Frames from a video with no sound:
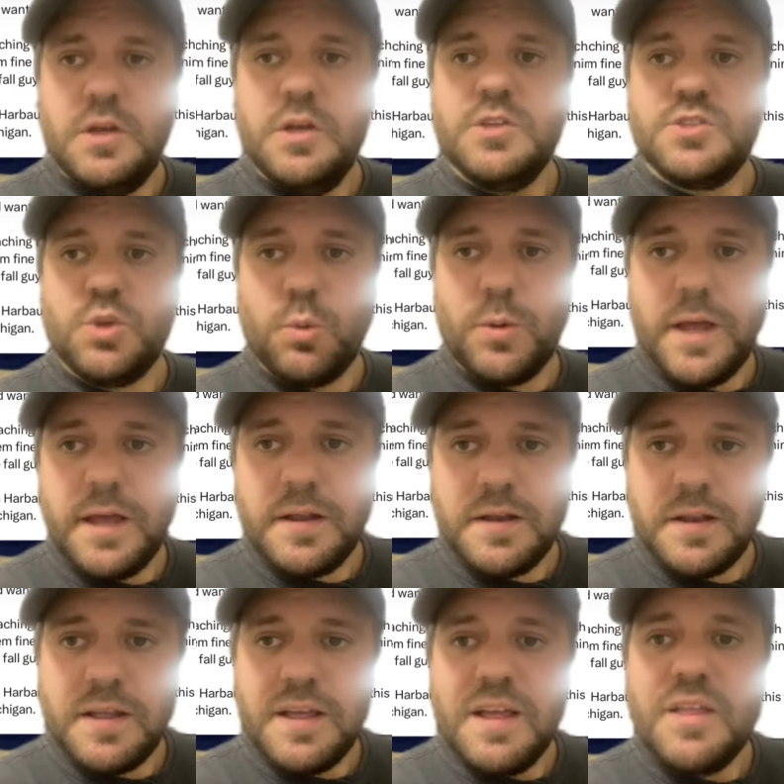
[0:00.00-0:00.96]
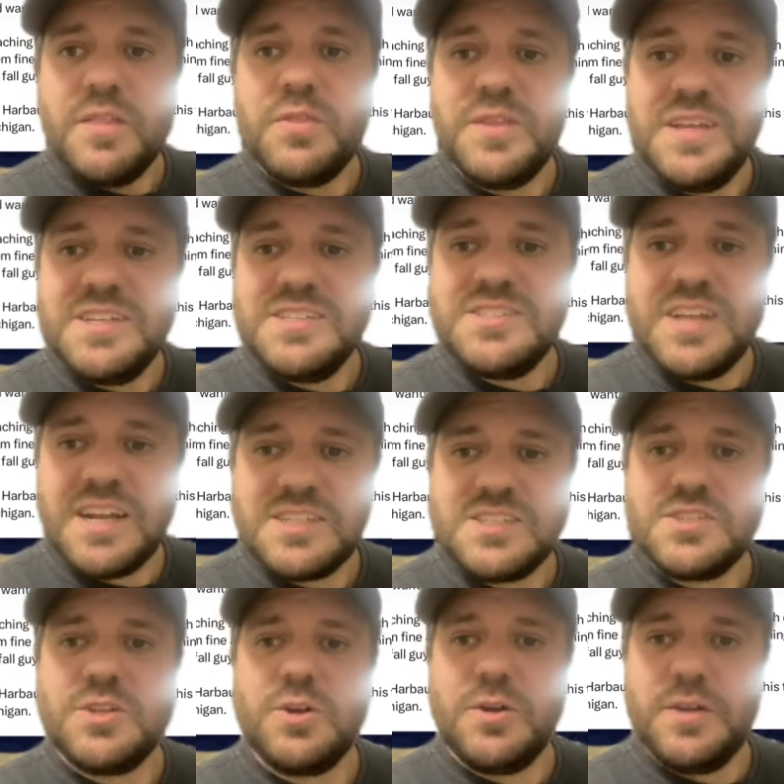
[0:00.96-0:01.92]
So again, these
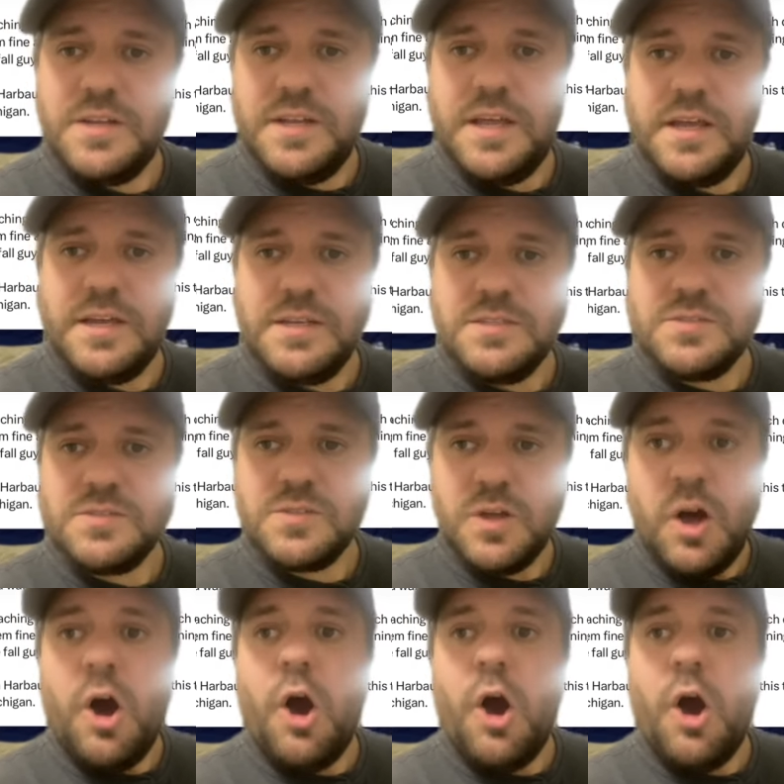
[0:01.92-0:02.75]
next 30 days,